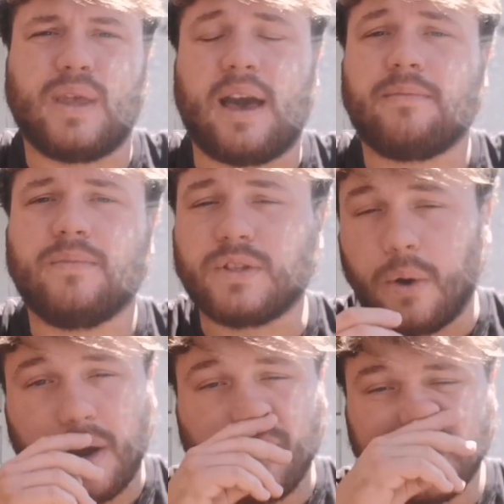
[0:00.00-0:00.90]
Yeah,
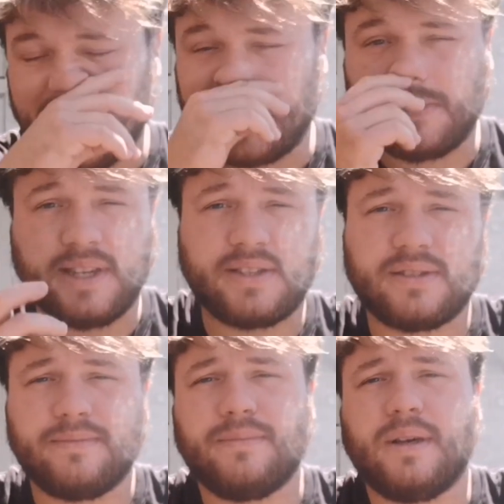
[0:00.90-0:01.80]
so I always take
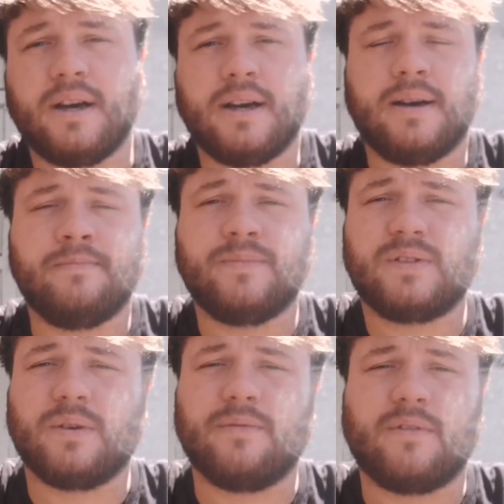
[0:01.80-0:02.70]
sweets.
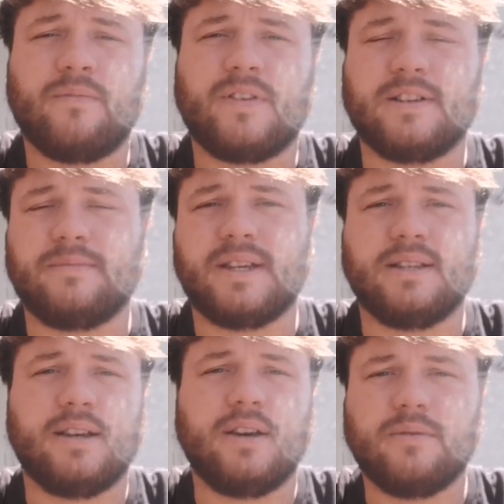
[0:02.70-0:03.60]
So if I'm feeling a bit
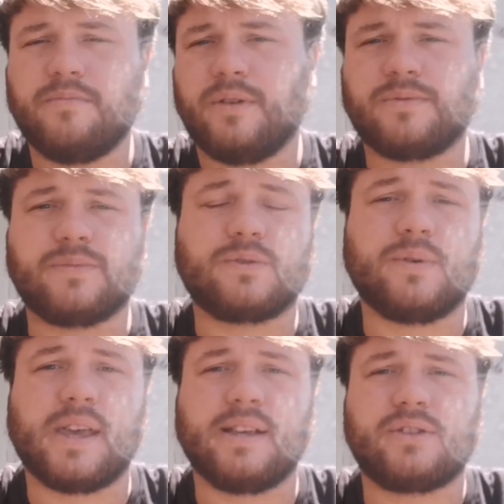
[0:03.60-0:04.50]
low, pop some
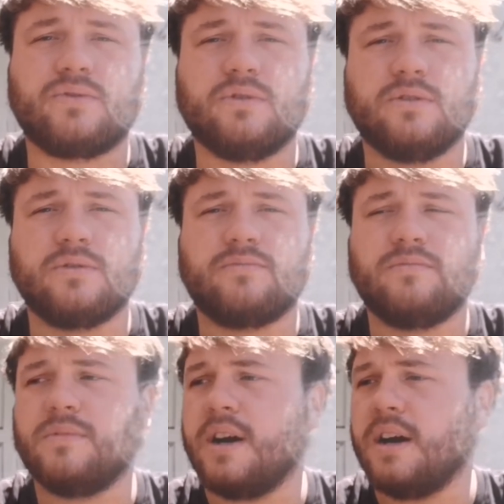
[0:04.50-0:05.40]
sweets, or
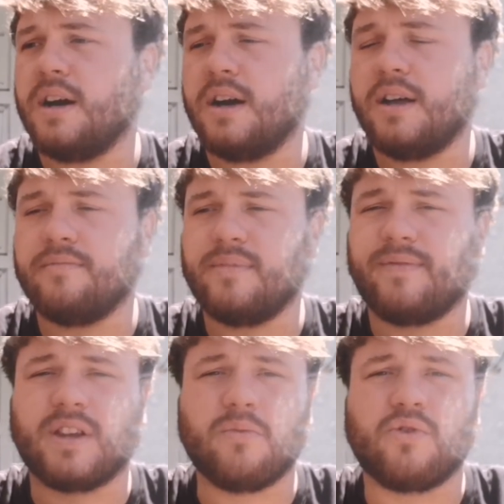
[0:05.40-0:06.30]

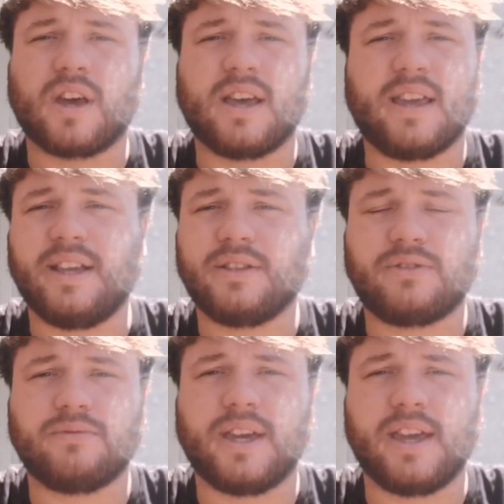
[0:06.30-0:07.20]
if you don't want to eat
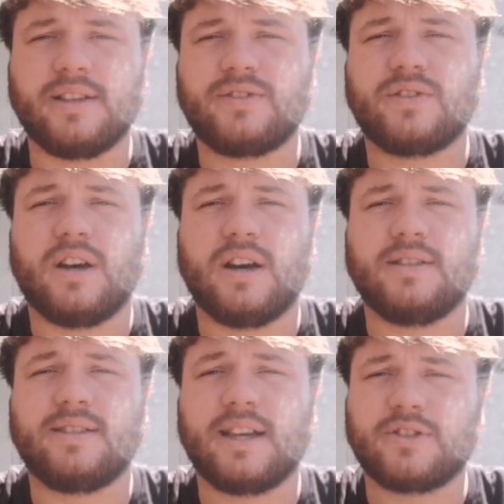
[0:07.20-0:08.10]
sweets,
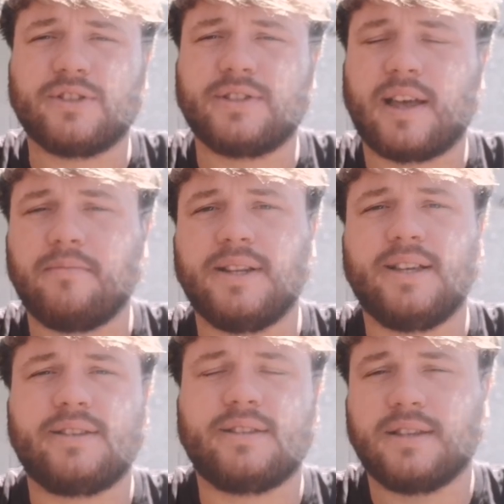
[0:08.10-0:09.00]
dextrose
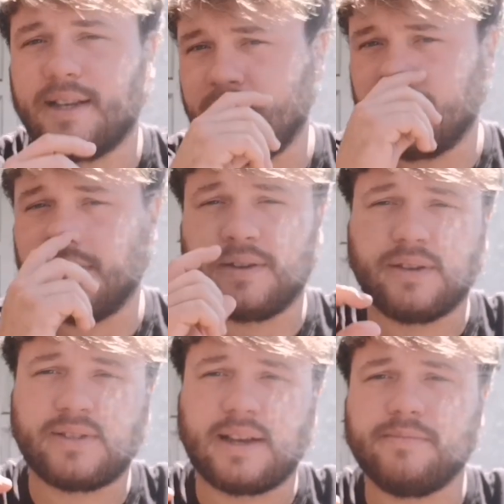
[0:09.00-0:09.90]
tablets, little
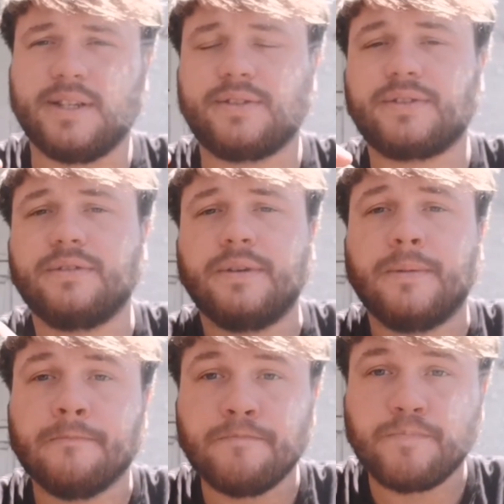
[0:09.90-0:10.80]
glucose tablets,
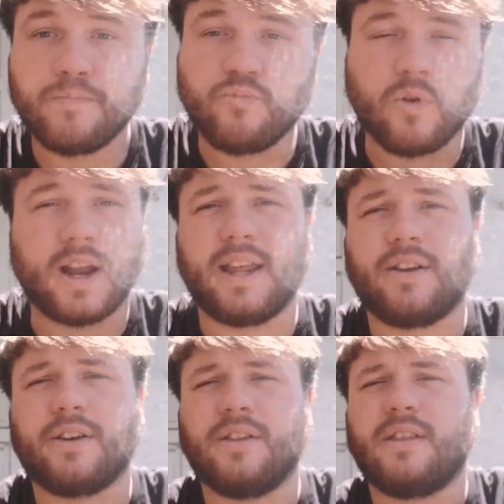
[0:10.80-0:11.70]

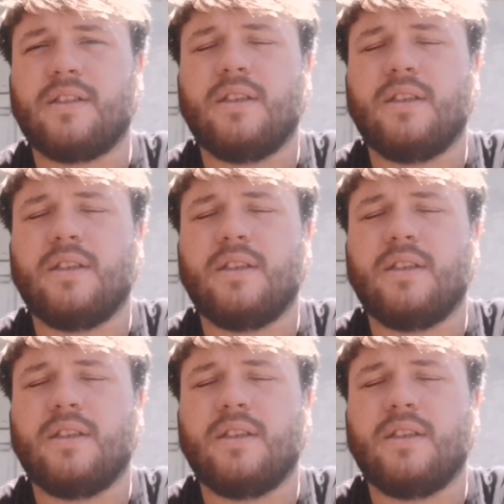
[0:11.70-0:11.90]
really good.